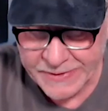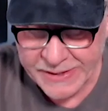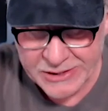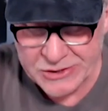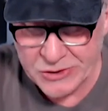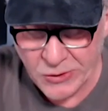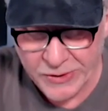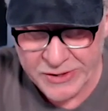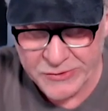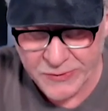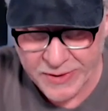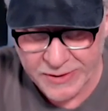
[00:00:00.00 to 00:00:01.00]
His
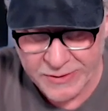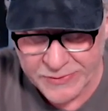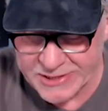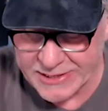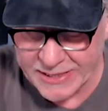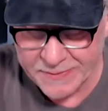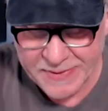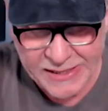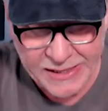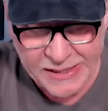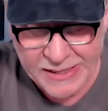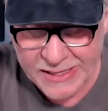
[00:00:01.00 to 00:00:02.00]
story's real. We said at the
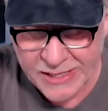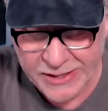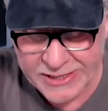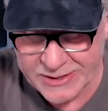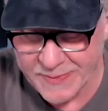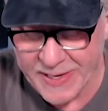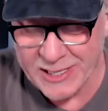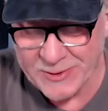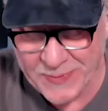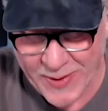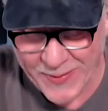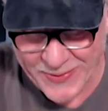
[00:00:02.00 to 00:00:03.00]
beginning of the year, he's a
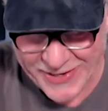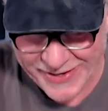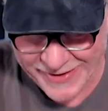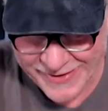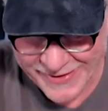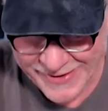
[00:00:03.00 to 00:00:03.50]
baseball player.